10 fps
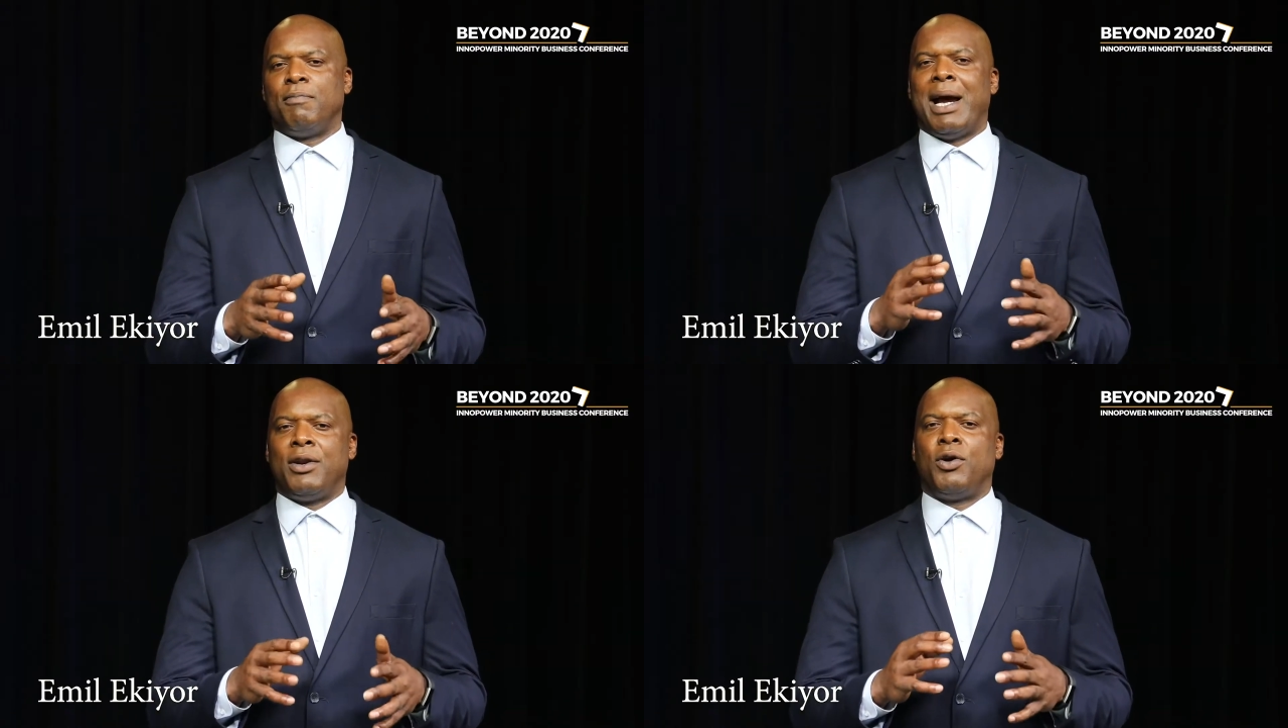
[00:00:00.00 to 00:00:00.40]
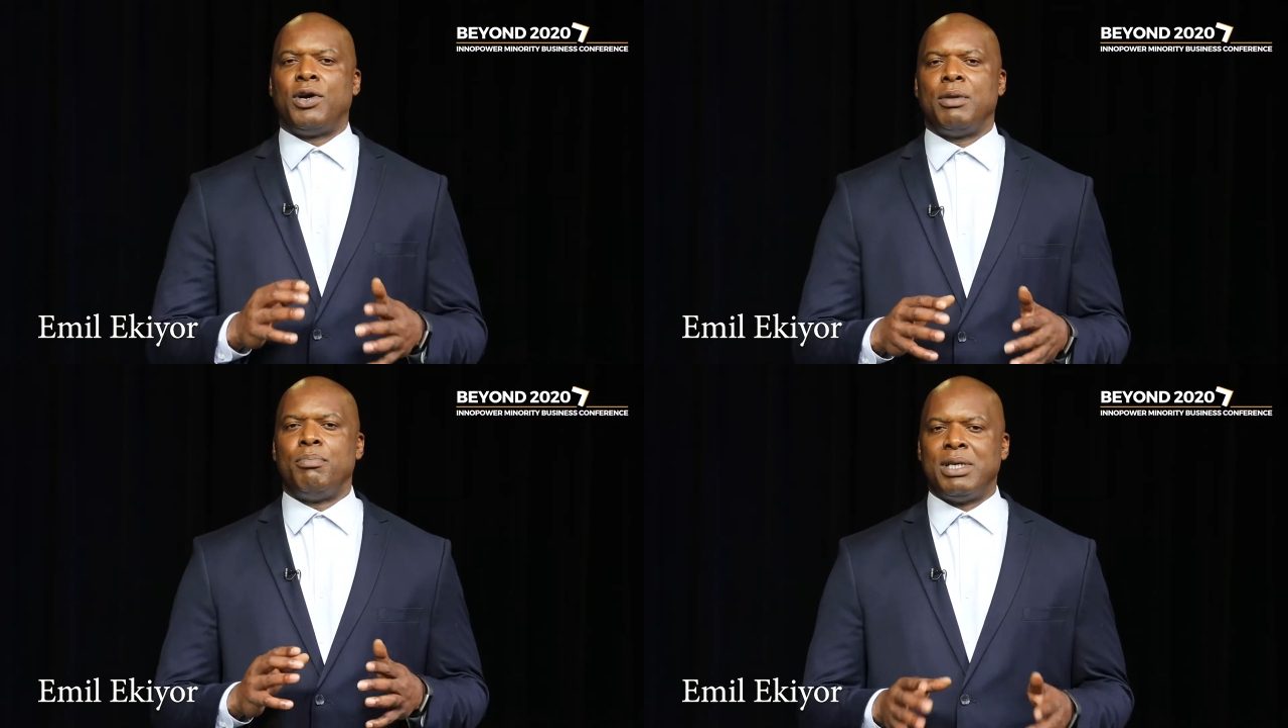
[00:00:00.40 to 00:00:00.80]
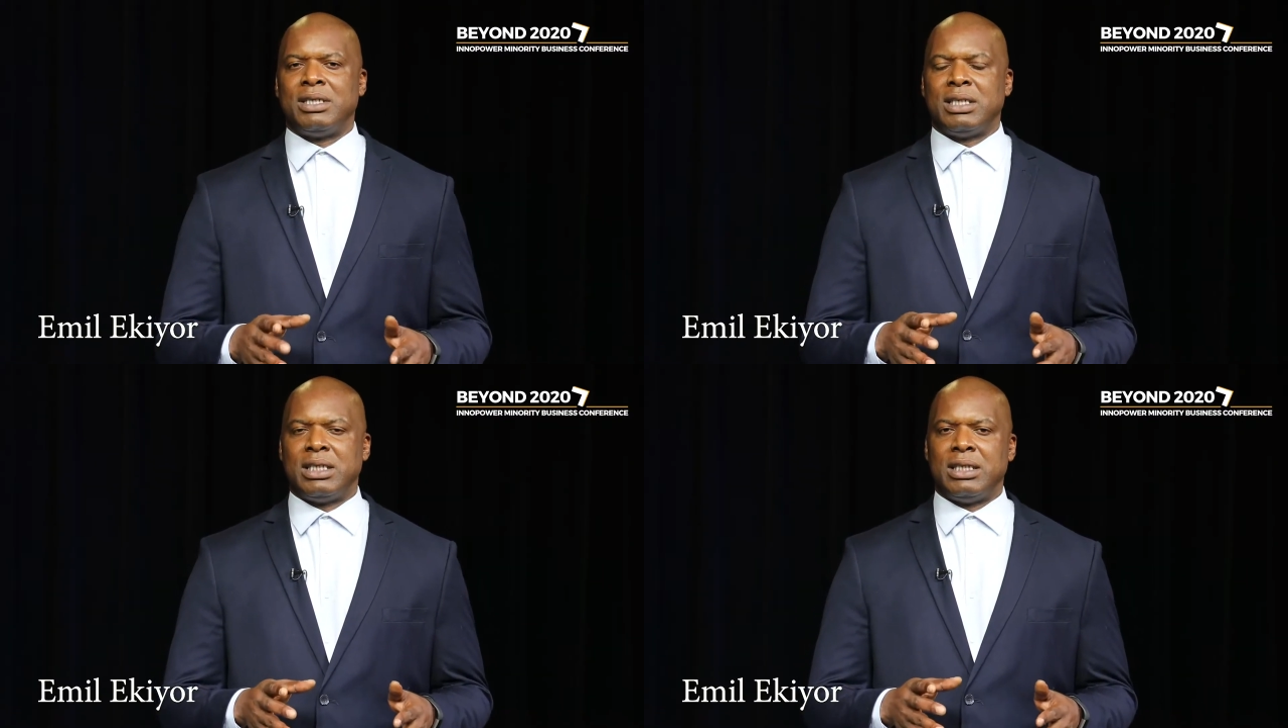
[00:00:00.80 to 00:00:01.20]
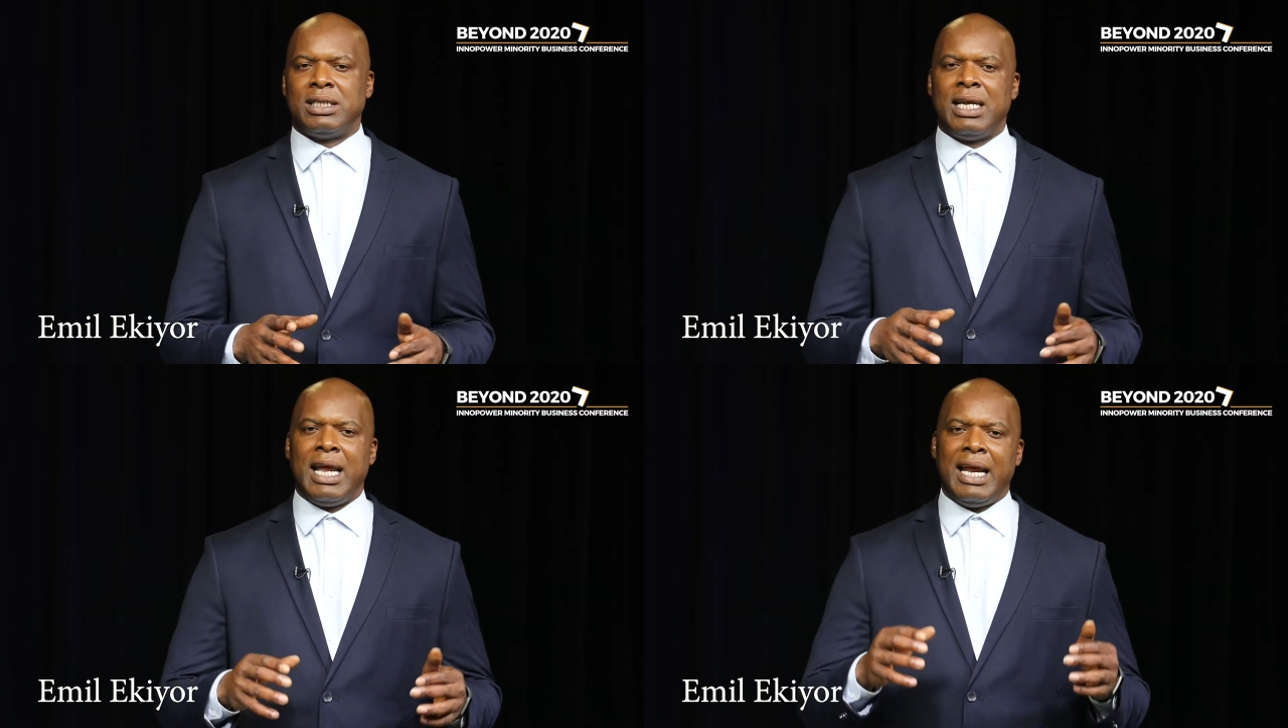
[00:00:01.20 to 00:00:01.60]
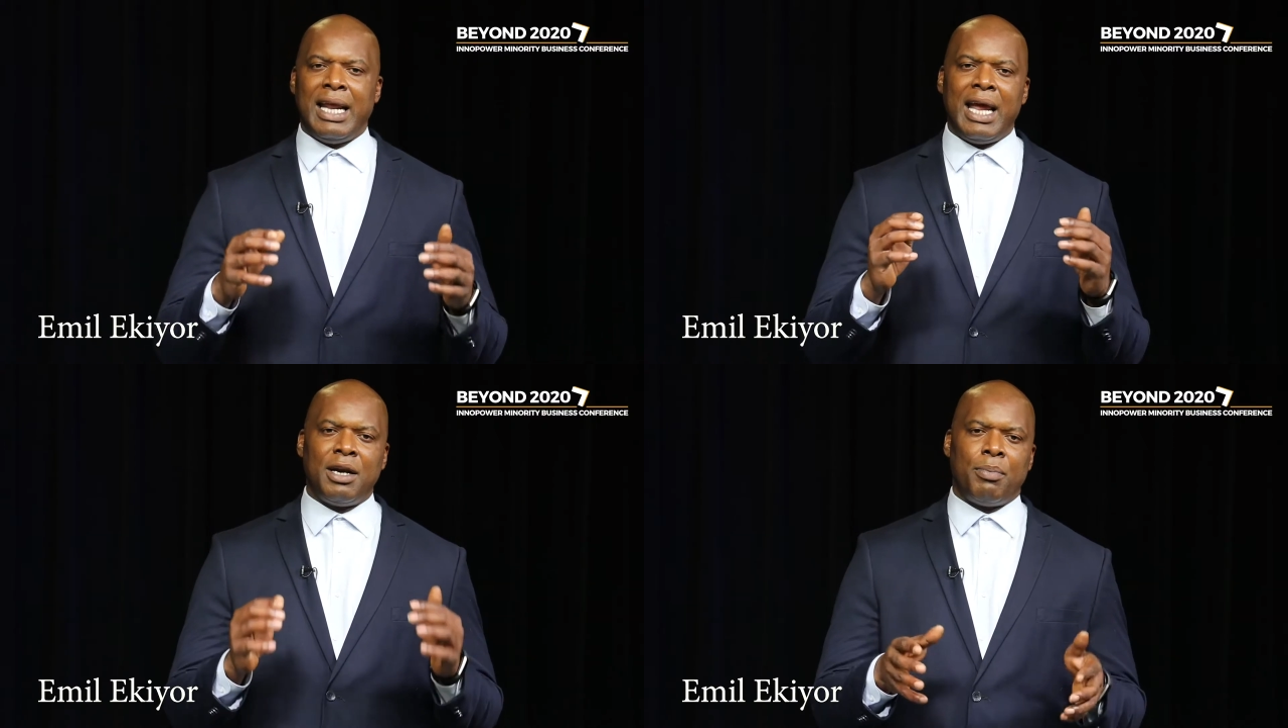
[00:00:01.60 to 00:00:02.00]
of minority businesses and
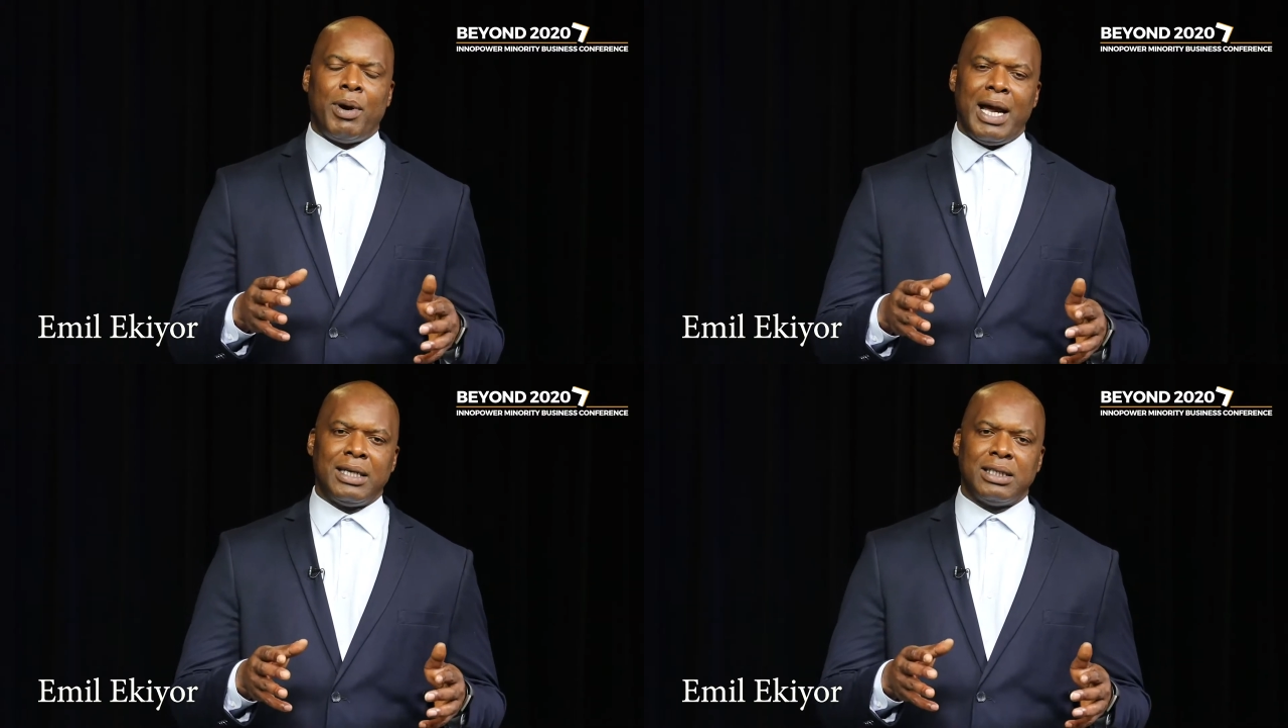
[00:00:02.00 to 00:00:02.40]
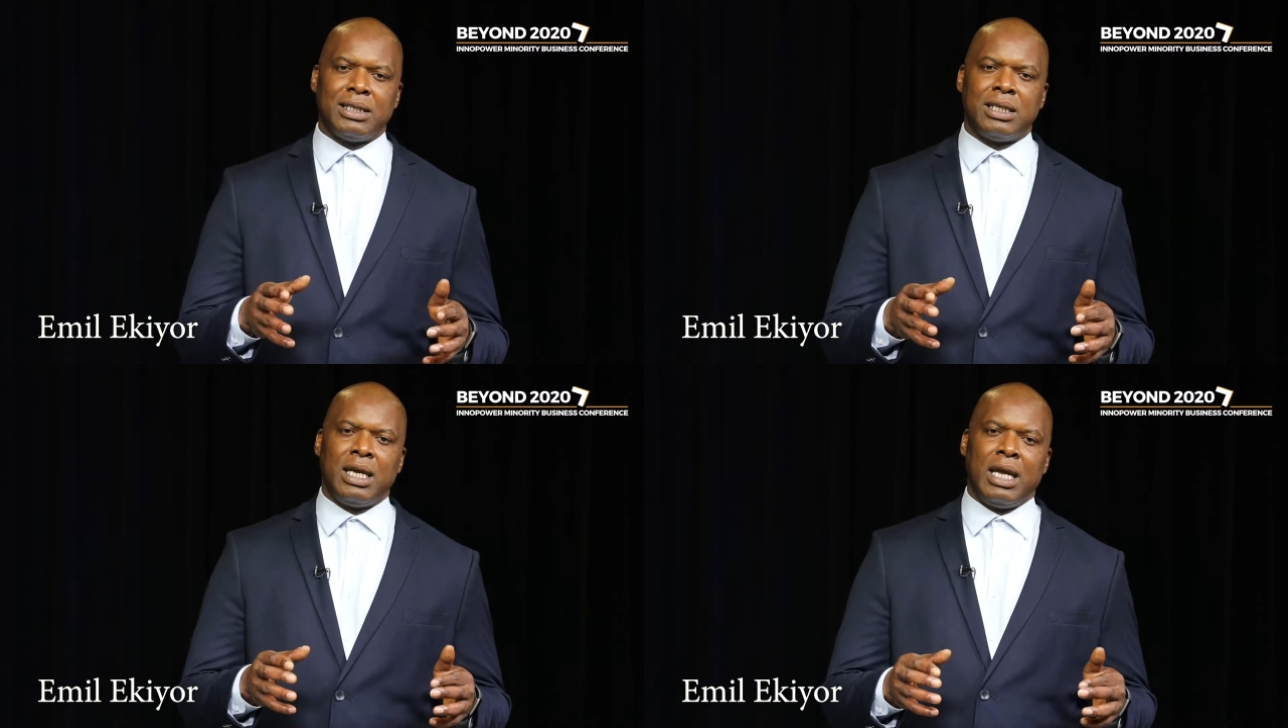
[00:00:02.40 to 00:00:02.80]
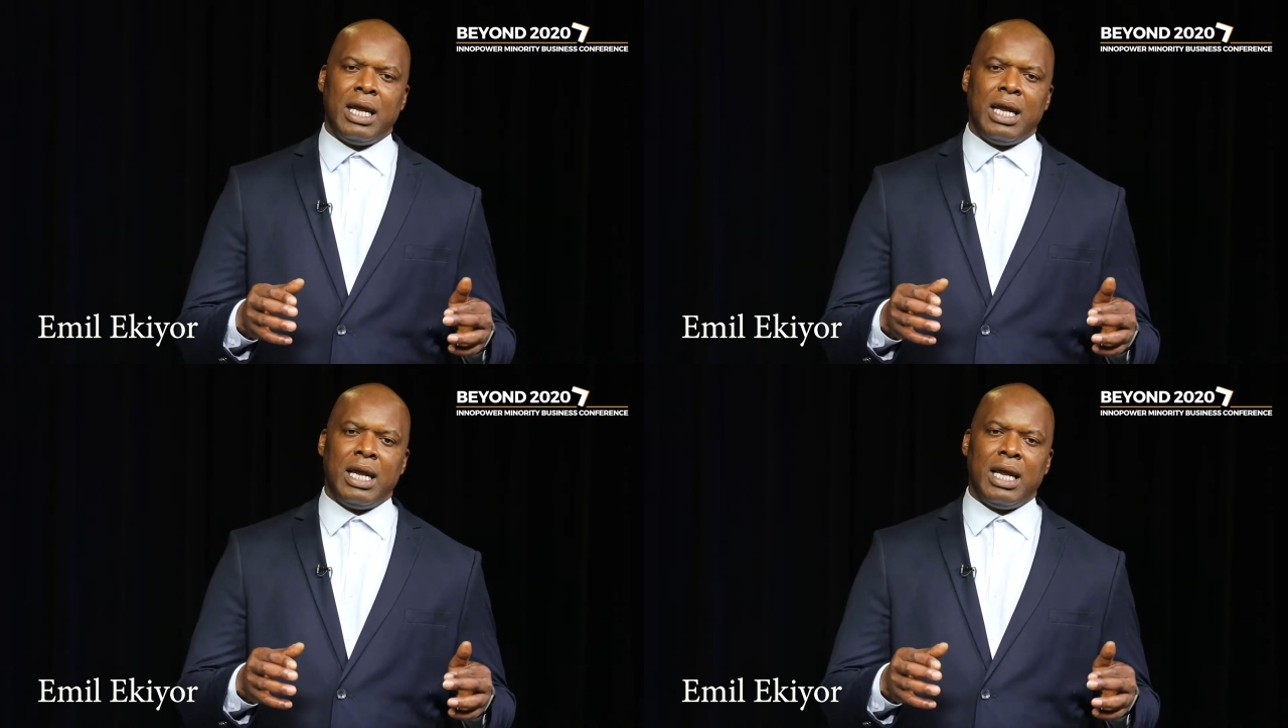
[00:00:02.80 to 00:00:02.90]
enterprises